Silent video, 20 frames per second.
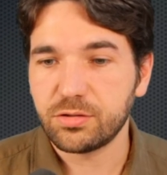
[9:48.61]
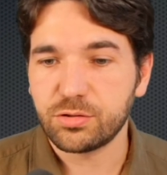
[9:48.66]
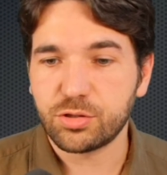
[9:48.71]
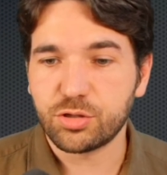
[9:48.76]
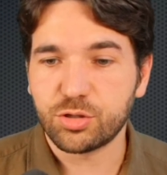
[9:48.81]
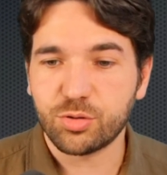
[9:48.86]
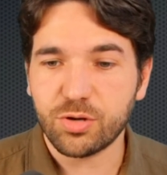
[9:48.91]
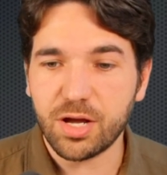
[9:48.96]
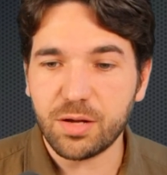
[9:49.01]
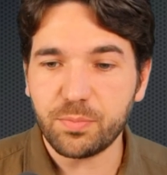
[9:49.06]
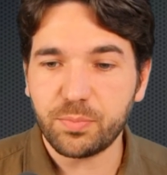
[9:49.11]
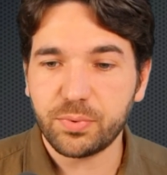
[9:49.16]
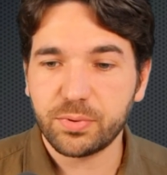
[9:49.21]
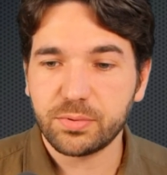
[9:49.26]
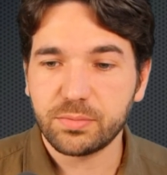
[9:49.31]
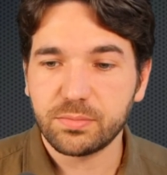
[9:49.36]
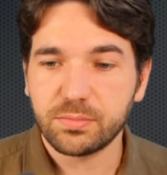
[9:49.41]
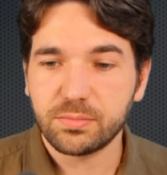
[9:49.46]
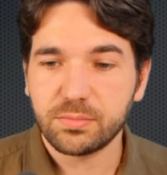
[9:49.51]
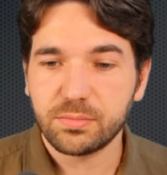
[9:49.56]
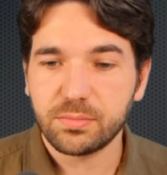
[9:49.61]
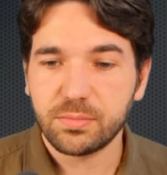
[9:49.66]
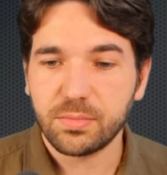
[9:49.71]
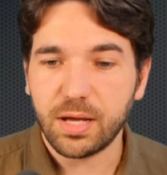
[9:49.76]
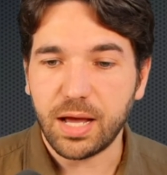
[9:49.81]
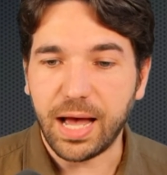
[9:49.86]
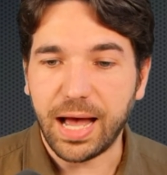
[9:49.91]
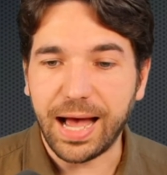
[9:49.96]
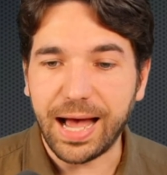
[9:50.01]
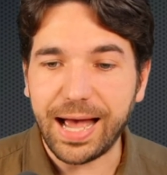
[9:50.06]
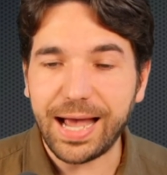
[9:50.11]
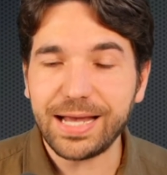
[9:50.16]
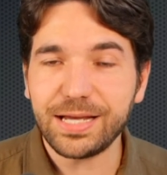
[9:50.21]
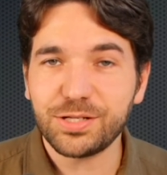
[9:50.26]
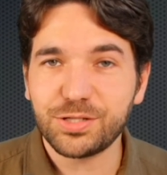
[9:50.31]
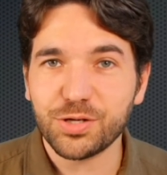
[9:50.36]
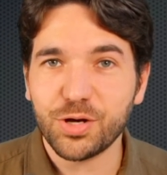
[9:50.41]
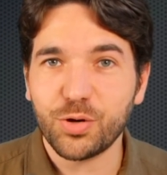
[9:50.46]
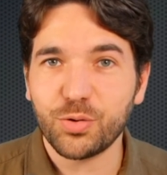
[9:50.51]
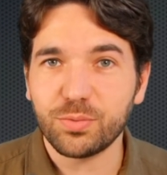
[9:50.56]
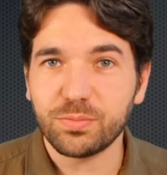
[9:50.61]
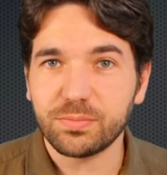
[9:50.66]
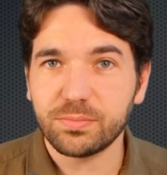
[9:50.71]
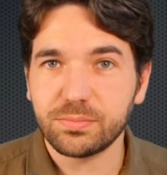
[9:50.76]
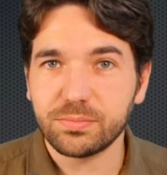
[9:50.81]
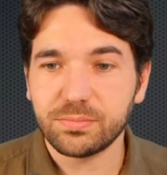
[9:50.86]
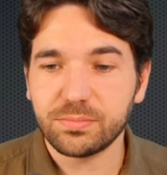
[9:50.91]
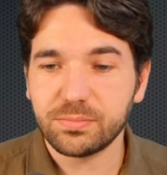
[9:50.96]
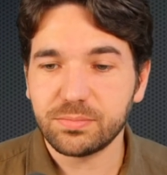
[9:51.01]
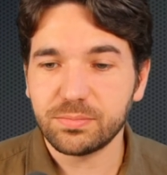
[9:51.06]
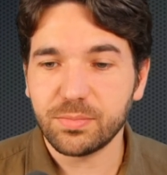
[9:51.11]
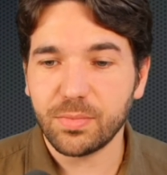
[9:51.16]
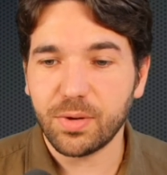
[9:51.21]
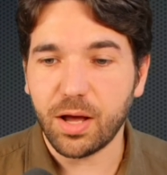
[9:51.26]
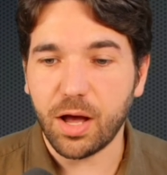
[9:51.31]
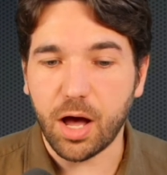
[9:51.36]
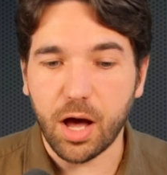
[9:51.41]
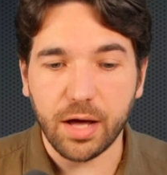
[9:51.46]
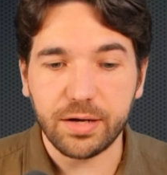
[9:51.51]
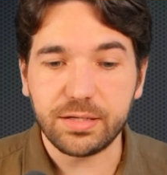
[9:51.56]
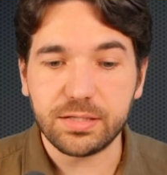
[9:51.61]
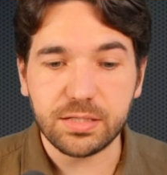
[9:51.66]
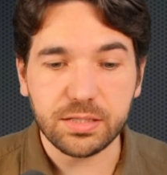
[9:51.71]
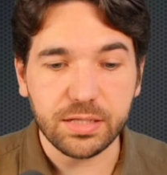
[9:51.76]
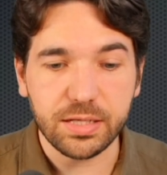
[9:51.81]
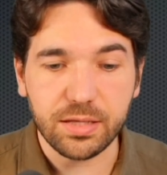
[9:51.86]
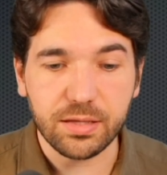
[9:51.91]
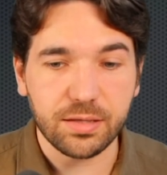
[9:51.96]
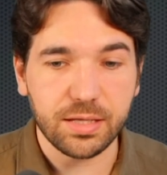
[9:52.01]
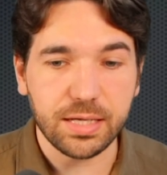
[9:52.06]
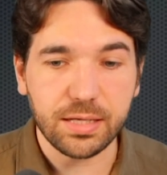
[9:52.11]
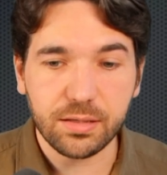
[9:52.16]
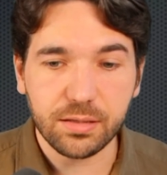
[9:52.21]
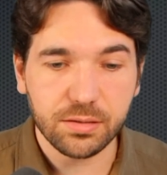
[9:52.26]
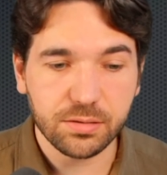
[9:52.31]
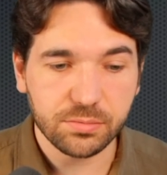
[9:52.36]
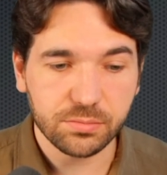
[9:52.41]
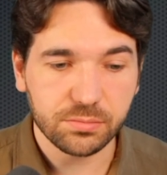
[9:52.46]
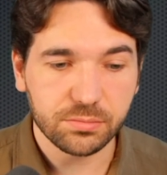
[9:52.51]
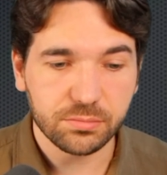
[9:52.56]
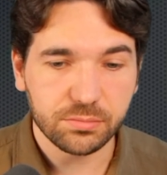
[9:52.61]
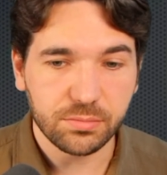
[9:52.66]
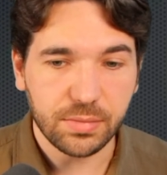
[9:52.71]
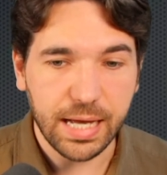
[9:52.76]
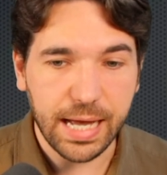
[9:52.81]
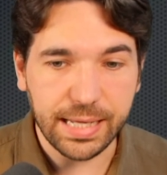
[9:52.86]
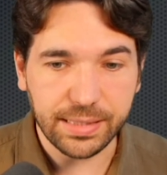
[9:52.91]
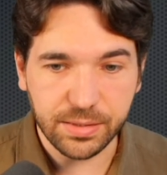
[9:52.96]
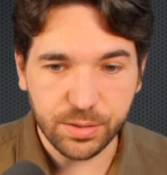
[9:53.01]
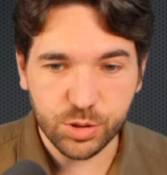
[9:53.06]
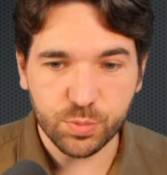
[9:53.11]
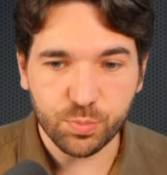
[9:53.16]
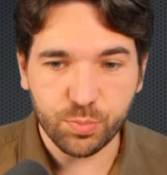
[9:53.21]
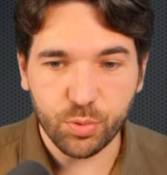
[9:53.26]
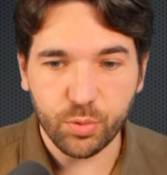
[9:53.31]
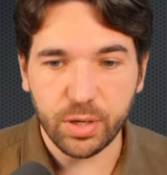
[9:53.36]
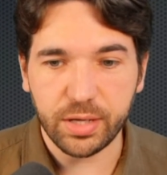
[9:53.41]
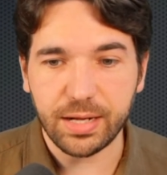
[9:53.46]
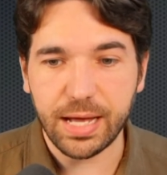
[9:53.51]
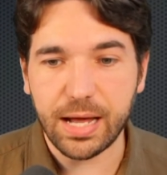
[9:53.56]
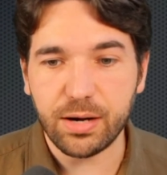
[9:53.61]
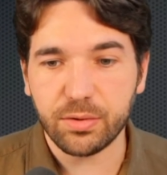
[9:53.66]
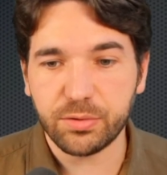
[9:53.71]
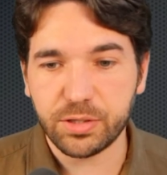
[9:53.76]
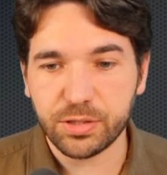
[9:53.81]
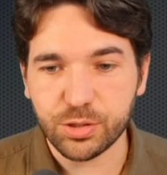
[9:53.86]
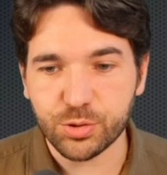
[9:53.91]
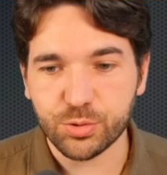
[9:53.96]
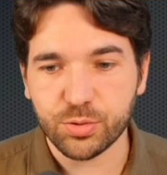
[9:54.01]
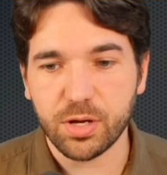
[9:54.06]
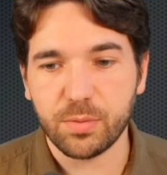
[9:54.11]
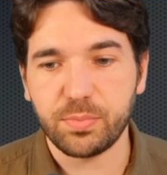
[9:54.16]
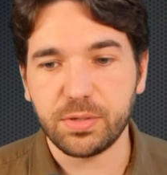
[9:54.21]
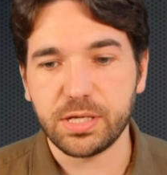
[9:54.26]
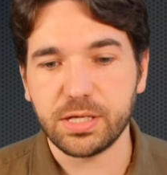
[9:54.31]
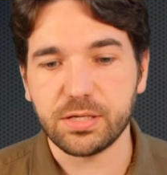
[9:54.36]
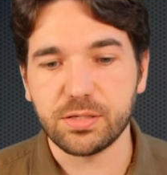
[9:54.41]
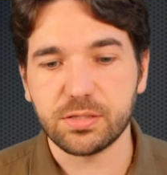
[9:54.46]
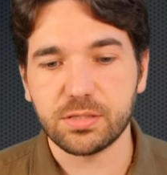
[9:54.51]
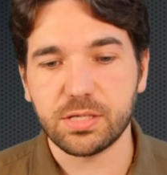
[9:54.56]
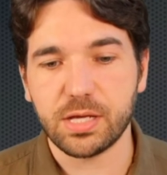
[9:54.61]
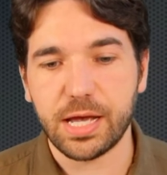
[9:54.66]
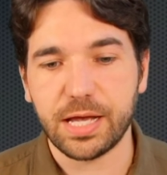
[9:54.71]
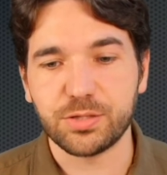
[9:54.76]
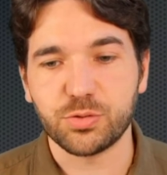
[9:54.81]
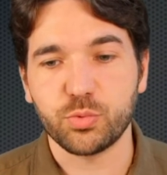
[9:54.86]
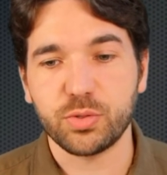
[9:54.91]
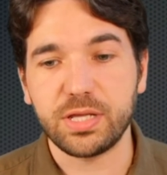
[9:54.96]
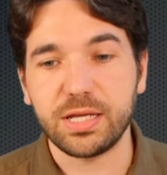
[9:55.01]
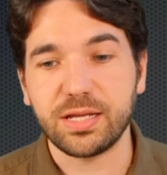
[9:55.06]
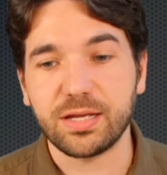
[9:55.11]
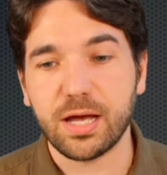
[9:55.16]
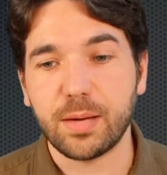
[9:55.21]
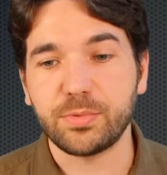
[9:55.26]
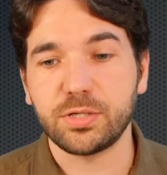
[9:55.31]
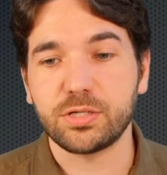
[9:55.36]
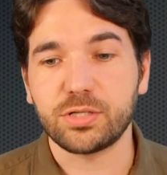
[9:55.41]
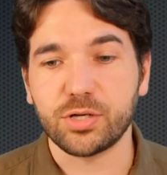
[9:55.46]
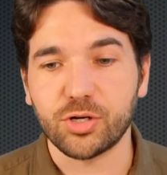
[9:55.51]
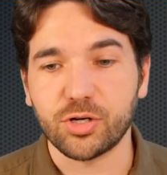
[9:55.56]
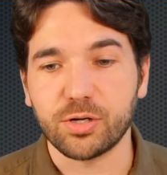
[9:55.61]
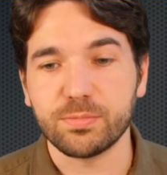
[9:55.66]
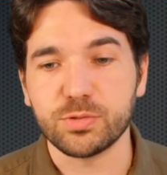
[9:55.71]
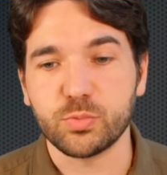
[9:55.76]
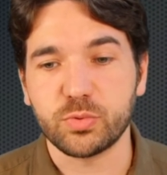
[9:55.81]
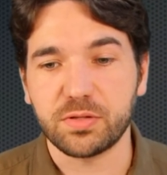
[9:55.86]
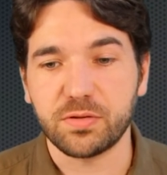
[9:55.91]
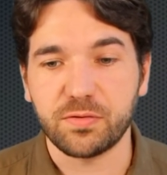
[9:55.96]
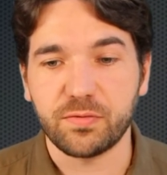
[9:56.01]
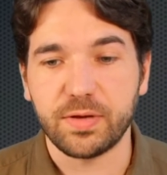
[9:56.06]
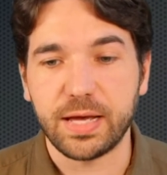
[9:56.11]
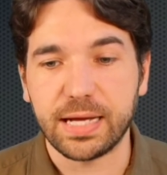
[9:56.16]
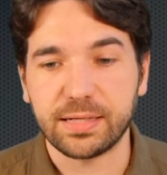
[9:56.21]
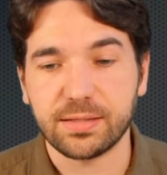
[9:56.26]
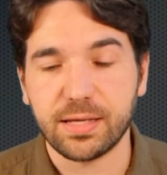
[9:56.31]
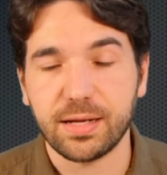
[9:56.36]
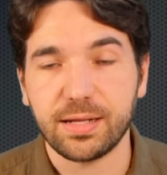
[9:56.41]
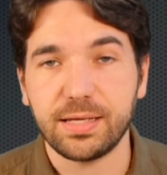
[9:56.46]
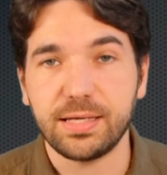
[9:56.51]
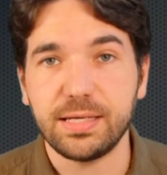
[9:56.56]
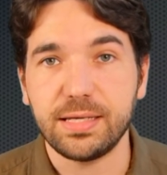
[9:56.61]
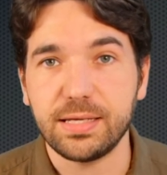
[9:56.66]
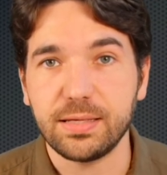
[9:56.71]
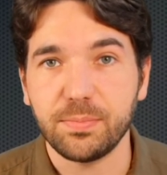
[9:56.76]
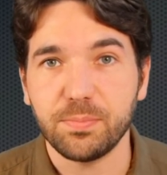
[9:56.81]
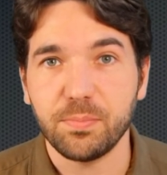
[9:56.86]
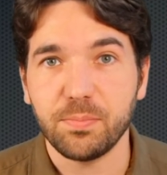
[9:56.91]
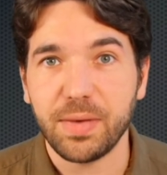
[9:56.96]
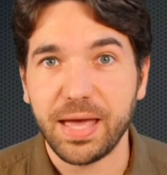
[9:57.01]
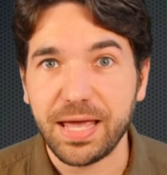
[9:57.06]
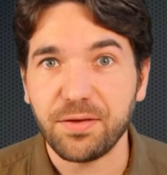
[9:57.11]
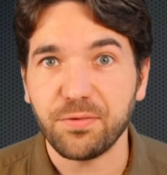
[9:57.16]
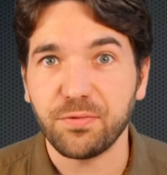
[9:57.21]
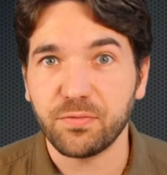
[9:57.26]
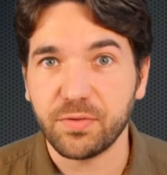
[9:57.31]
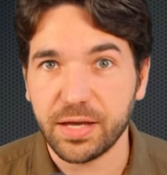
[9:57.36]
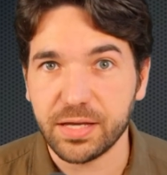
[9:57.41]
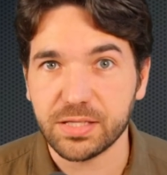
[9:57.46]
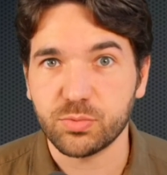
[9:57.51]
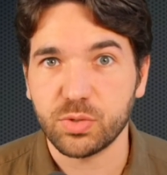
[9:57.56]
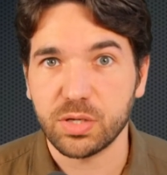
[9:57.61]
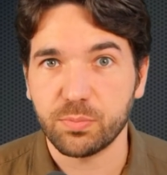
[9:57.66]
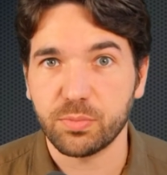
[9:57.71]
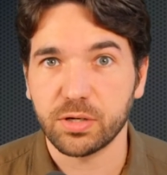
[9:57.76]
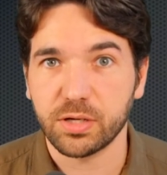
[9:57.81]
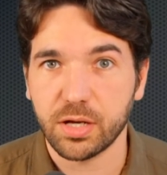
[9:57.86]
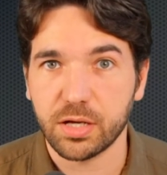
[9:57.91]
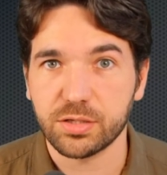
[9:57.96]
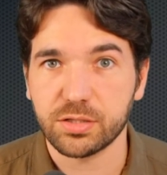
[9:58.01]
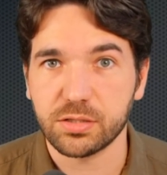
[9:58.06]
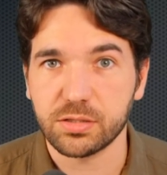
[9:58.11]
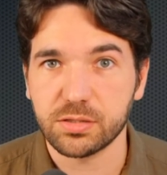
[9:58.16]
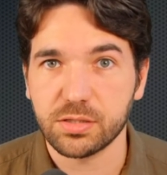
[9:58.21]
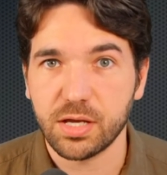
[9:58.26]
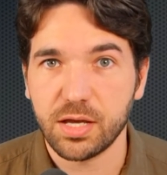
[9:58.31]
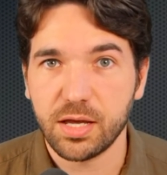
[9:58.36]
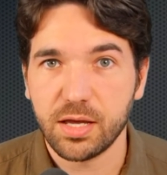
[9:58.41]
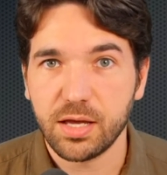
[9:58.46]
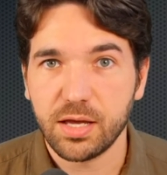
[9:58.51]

Trump, I don't honestly think at this point, I don't think Trump has really come to terms with the fact that he may face repercussions.